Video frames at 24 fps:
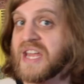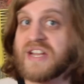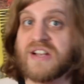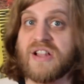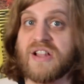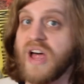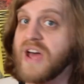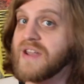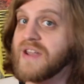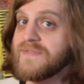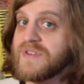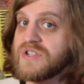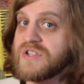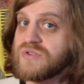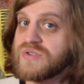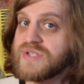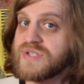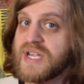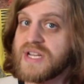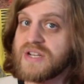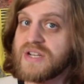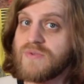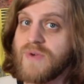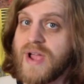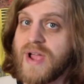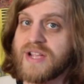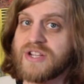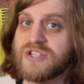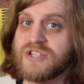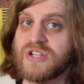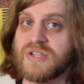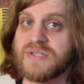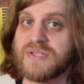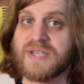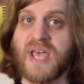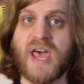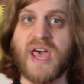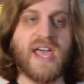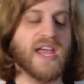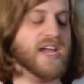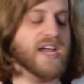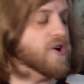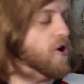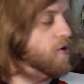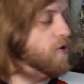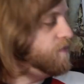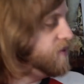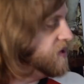in a lot of interesting directions.
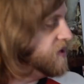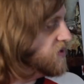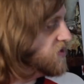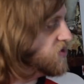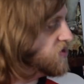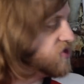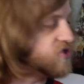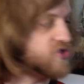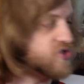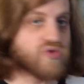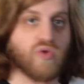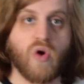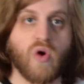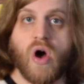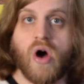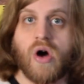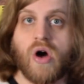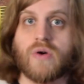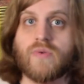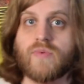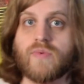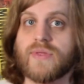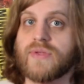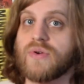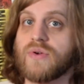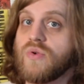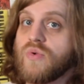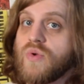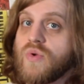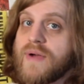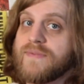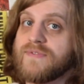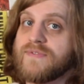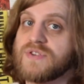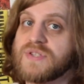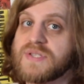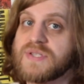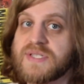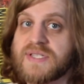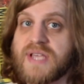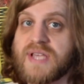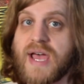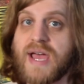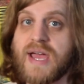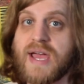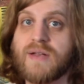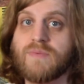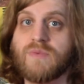It opens strong with Whoever
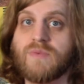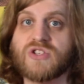Said,